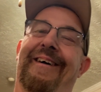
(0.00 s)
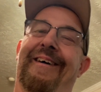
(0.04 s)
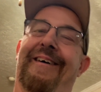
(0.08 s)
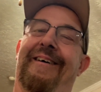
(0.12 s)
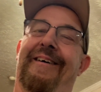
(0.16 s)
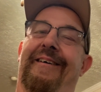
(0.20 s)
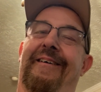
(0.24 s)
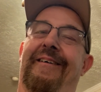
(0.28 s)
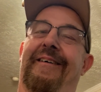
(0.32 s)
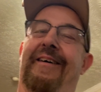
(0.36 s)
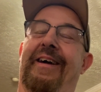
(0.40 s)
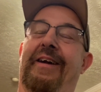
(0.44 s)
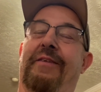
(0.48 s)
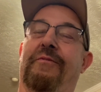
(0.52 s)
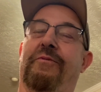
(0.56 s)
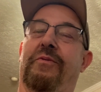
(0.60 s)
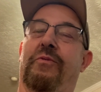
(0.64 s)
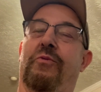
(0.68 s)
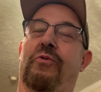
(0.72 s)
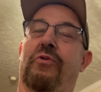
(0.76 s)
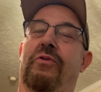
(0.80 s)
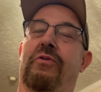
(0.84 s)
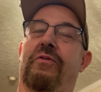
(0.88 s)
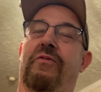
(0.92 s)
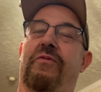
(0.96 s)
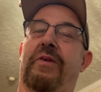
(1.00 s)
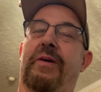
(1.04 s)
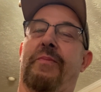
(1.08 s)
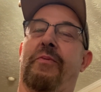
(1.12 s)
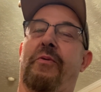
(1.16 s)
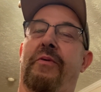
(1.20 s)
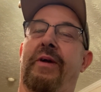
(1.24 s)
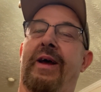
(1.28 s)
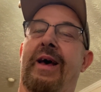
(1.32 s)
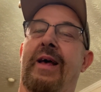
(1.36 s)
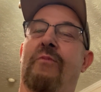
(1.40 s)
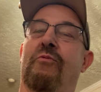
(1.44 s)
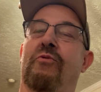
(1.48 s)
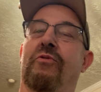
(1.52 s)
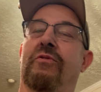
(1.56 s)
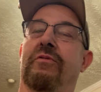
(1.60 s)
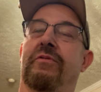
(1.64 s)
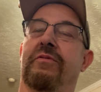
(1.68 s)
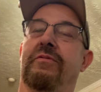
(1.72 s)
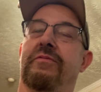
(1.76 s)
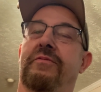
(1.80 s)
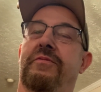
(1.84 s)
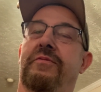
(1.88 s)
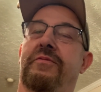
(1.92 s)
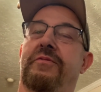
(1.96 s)
All right, we'll flip around and
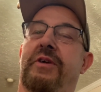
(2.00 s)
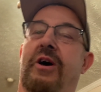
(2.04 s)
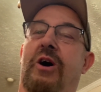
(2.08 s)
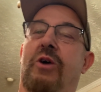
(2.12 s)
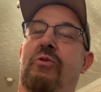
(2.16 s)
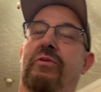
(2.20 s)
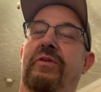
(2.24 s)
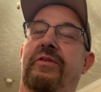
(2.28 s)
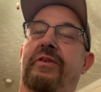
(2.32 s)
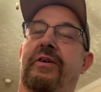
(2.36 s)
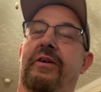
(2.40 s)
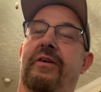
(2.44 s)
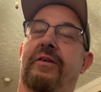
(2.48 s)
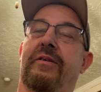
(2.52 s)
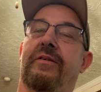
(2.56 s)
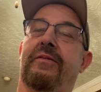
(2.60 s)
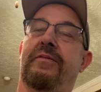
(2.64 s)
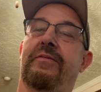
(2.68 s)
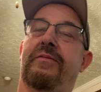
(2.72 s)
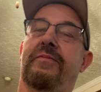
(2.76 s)
we'll talk with her.